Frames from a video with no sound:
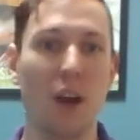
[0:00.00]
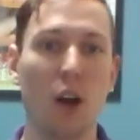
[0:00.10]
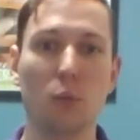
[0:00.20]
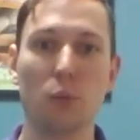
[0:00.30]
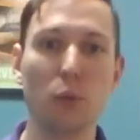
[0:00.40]

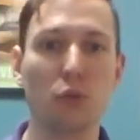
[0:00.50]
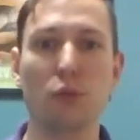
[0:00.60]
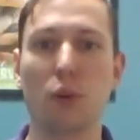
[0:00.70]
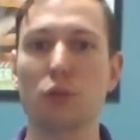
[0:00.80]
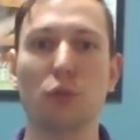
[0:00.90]
a root
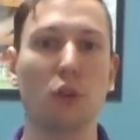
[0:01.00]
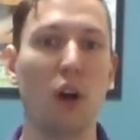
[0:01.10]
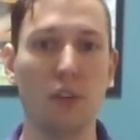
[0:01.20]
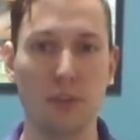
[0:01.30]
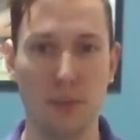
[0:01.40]
structural
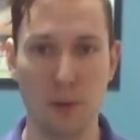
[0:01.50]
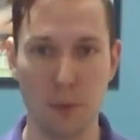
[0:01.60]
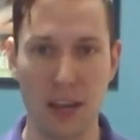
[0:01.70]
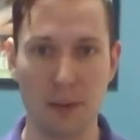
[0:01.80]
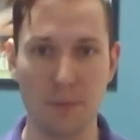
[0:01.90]
cause of their
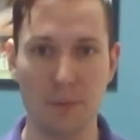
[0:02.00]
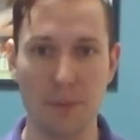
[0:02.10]
pain.